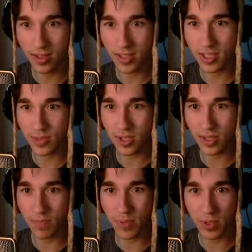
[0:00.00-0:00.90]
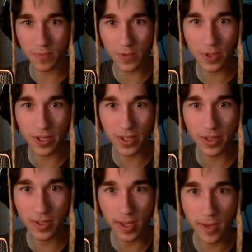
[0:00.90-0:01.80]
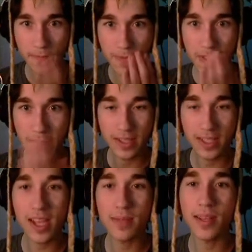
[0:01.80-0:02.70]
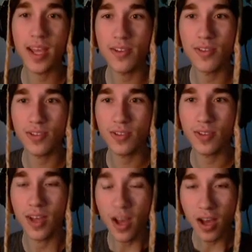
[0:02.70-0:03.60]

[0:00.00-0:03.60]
Sweet, beautiful oil. Okay. Today I'm nine years old.